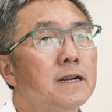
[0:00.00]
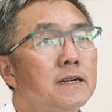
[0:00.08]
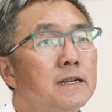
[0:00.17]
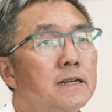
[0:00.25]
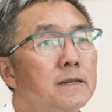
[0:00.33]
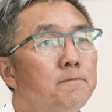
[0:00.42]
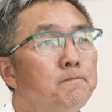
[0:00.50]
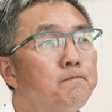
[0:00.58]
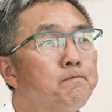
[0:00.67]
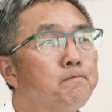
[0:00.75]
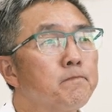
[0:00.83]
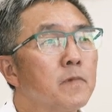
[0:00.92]
I'm
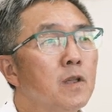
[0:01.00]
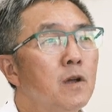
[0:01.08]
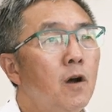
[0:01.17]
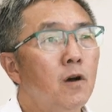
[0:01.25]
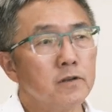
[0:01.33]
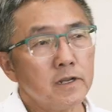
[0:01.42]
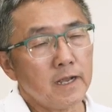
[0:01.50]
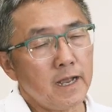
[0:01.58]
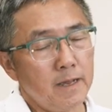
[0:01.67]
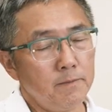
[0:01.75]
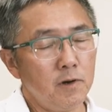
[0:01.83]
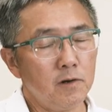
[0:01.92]
all the
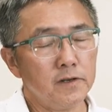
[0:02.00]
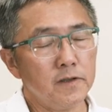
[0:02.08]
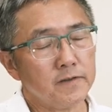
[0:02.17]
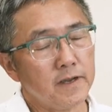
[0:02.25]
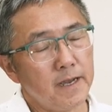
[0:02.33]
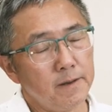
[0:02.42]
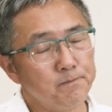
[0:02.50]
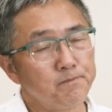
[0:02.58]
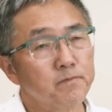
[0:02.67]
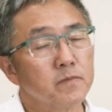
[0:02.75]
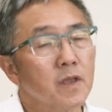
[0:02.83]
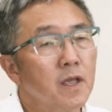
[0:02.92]
time, all this time,
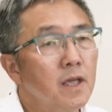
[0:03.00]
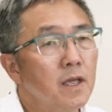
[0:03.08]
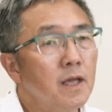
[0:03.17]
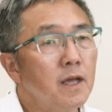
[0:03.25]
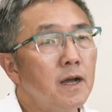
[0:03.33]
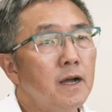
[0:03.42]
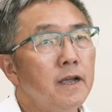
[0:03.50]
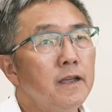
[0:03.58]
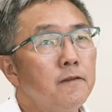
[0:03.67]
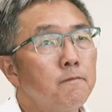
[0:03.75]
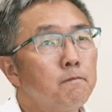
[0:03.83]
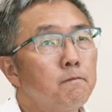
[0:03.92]
I
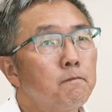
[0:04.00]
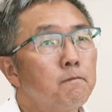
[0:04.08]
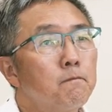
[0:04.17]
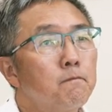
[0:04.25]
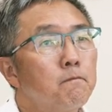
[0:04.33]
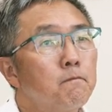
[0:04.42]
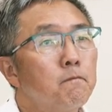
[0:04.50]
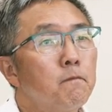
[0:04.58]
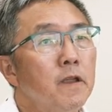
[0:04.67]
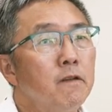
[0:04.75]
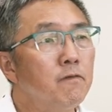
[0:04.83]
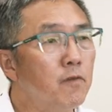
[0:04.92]
have
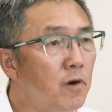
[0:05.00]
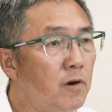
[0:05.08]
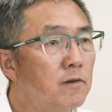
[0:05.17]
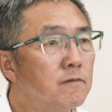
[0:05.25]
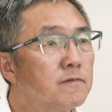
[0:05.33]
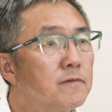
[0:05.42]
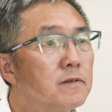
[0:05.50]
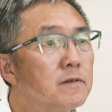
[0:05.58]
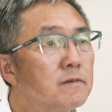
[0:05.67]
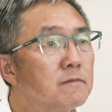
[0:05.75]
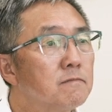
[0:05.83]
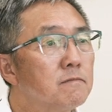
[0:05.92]
involved
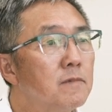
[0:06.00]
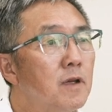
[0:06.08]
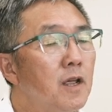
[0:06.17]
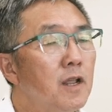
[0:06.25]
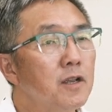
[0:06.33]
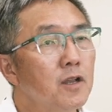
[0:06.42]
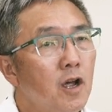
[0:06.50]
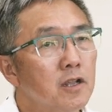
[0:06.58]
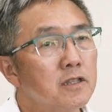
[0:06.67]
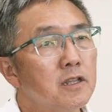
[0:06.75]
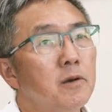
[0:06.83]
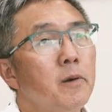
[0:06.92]

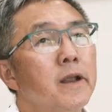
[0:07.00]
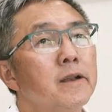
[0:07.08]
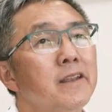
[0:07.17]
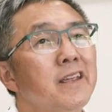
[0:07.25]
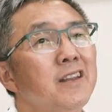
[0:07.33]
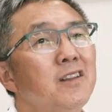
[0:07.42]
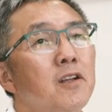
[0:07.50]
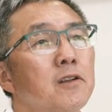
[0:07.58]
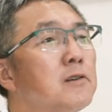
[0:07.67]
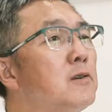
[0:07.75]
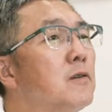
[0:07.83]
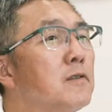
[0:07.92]
not directly,
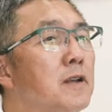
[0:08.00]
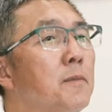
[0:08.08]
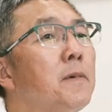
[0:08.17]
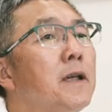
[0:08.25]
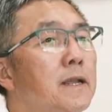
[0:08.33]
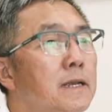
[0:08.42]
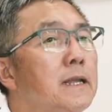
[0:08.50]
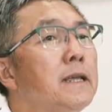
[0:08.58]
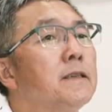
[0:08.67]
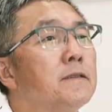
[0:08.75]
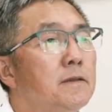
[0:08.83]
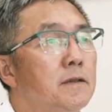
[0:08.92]
not closely, but at
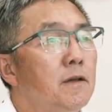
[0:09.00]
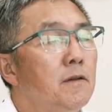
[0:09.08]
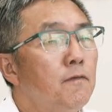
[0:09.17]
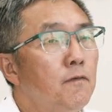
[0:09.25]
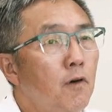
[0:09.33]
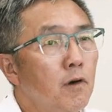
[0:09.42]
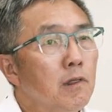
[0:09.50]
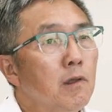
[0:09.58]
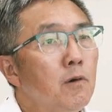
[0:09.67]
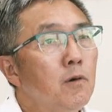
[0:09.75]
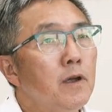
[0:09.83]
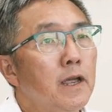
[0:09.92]
least
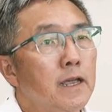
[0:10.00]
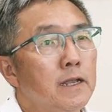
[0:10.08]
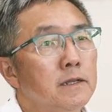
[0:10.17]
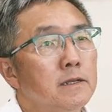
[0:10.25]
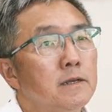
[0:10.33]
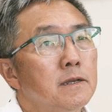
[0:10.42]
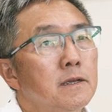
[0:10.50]
follow and